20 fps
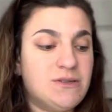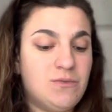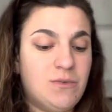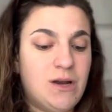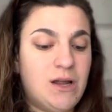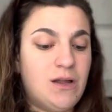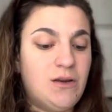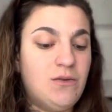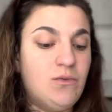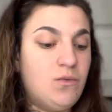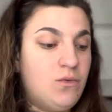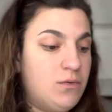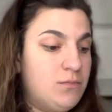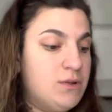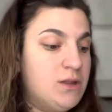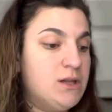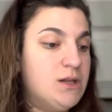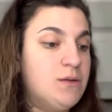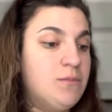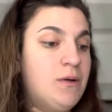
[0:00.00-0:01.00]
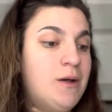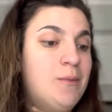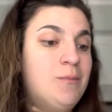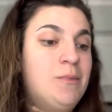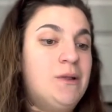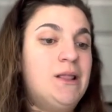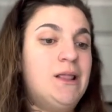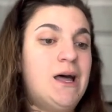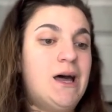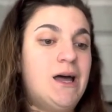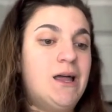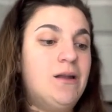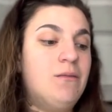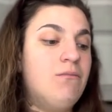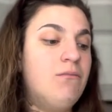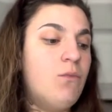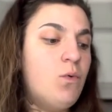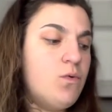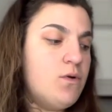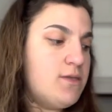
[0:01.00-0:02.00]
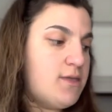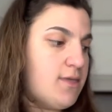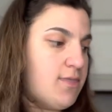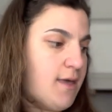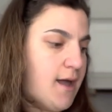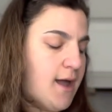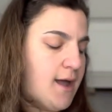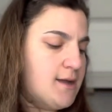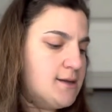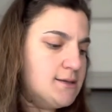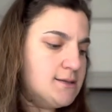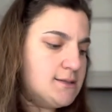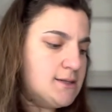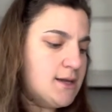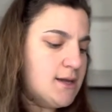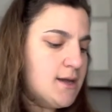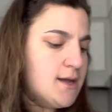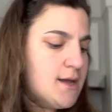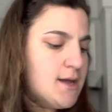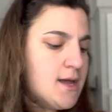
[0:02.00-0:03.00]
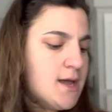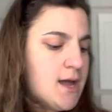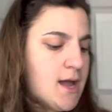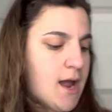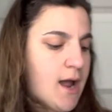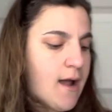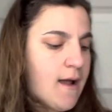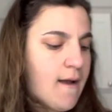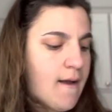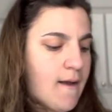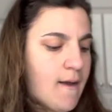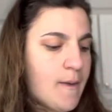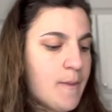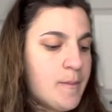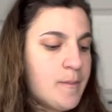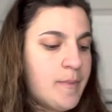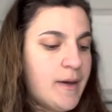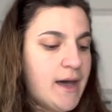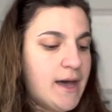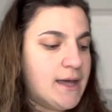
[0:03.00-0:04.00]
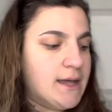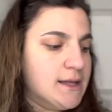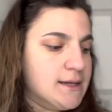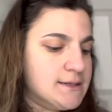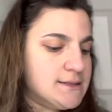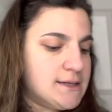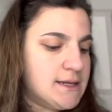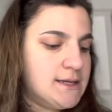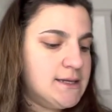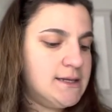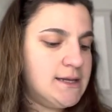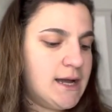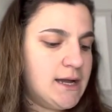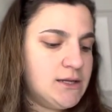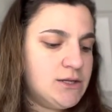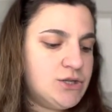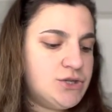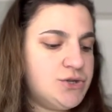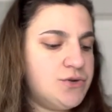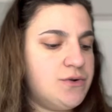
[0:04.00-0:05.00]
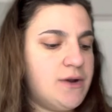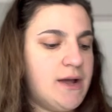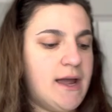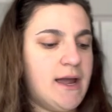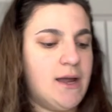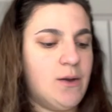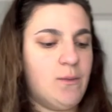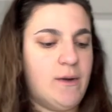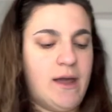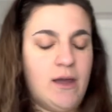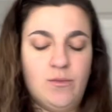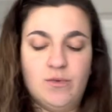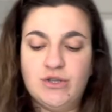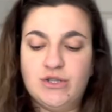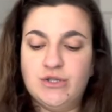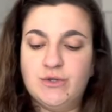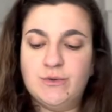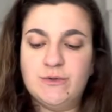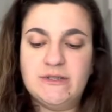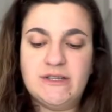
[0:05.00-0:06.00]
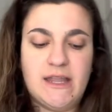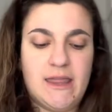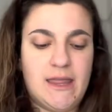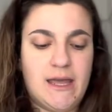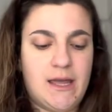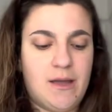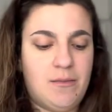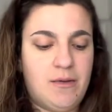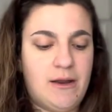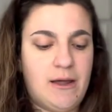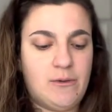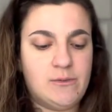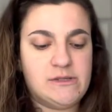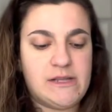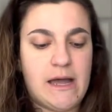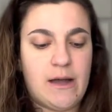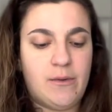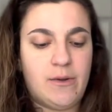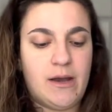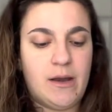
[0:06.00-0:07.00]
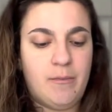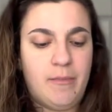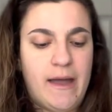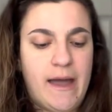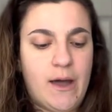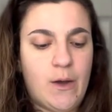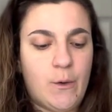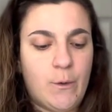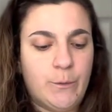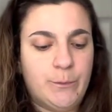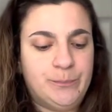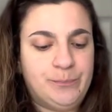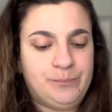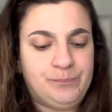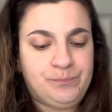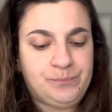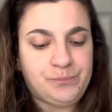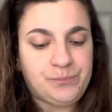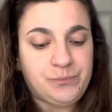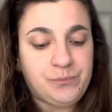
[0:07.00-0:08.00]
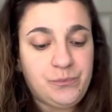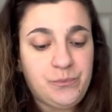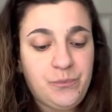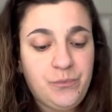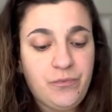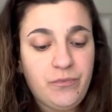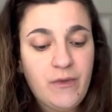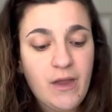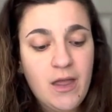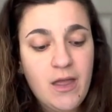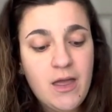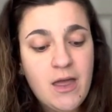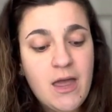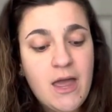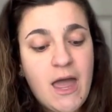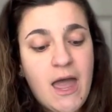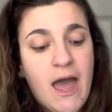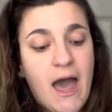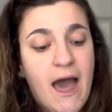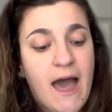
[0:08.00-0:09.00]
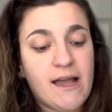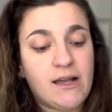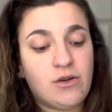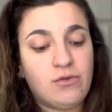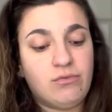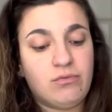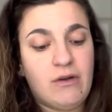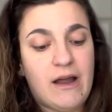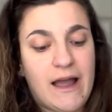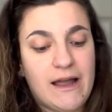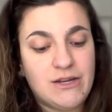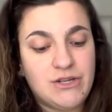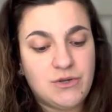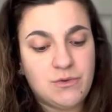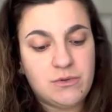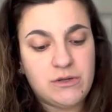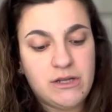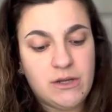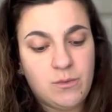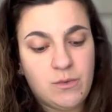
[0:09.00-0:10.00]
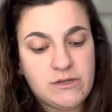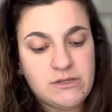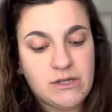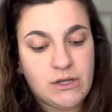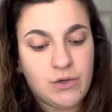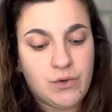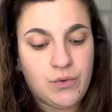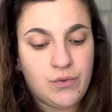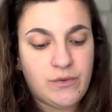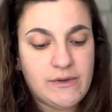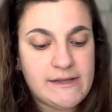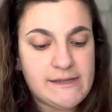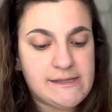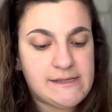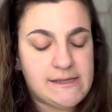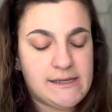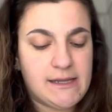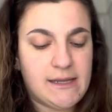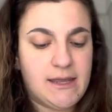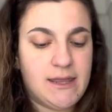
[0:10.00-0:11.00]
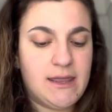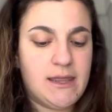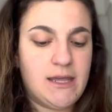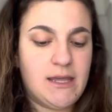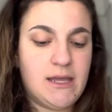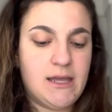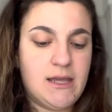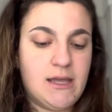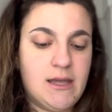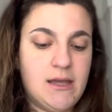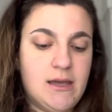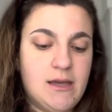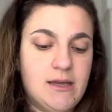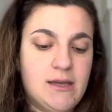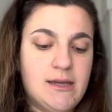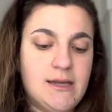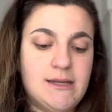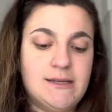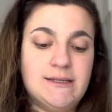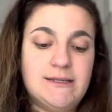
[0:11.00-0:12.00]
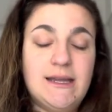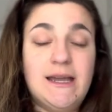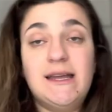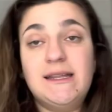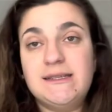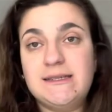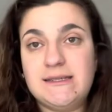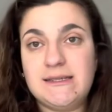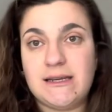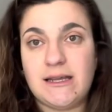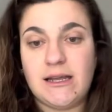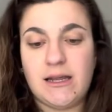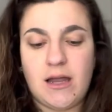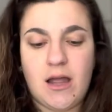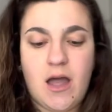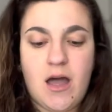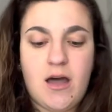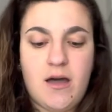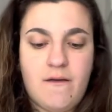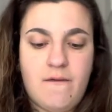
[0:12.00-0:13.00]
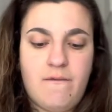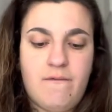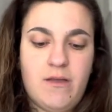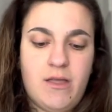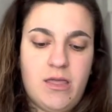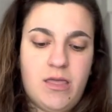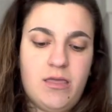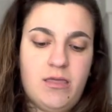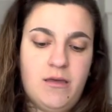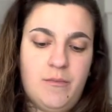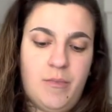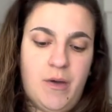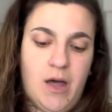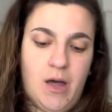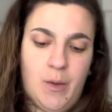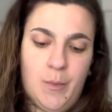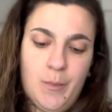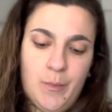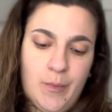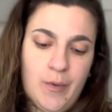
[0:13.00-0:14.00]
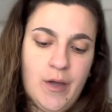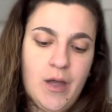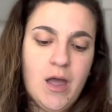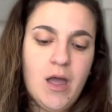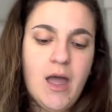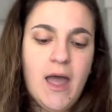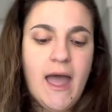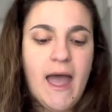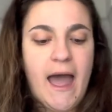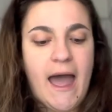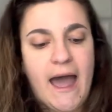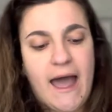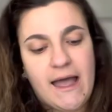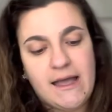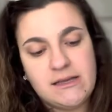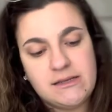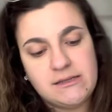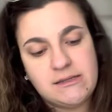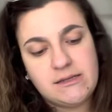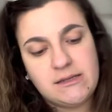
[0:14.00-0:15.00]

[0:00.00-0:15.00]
when I normally pump a lot more than that. Uh, but yesterday when I was using them and I was out and about, I gradually was increasing the intensity of the pump as